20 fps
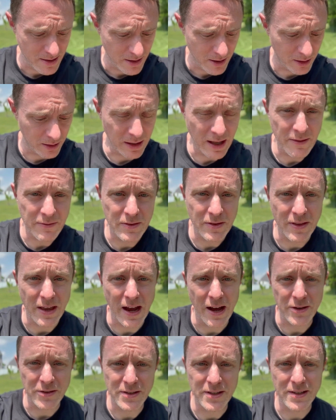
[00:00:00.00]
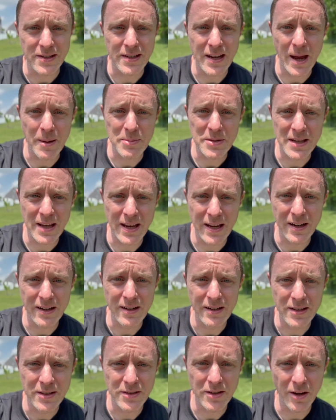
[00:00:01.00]
11,000 steps in,
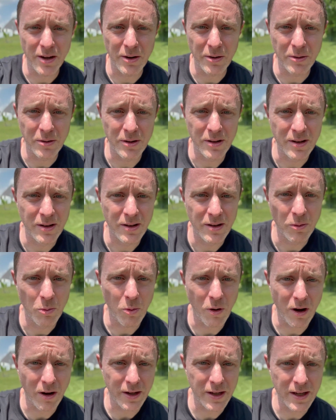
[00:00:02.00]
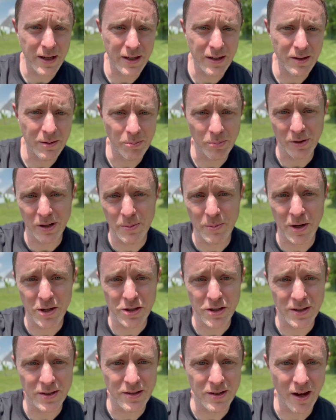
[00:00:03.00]
so walking pretty much
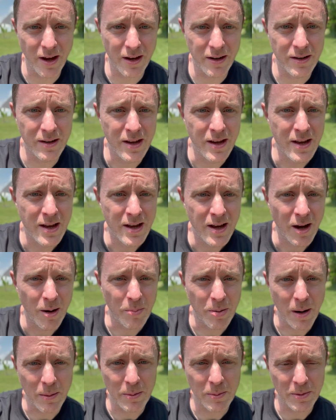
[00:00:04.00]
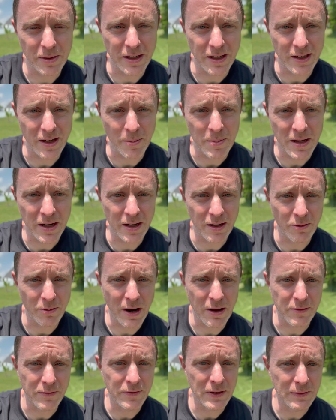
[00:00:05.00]
is done. I'll probably end up hitting
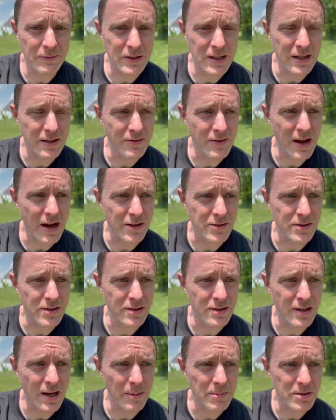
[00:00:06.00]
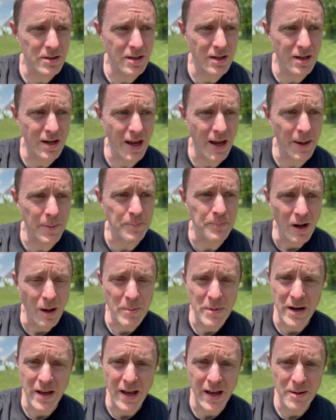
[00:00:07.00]
around 15,000 steps today. I'm
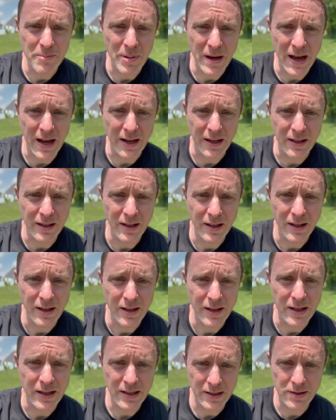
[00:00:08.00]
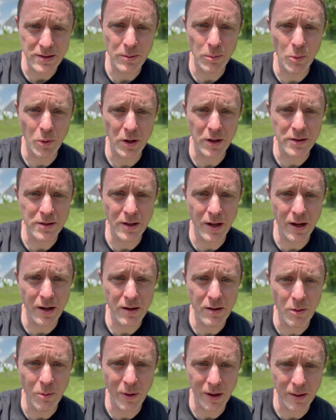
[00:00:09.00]
gonna head back, get some work done
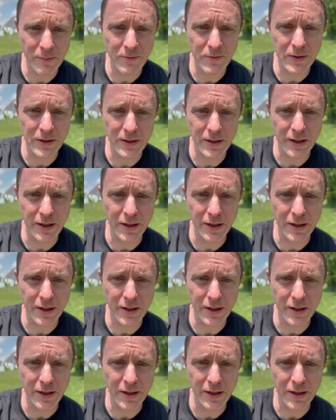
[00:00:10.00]
while I'm feeling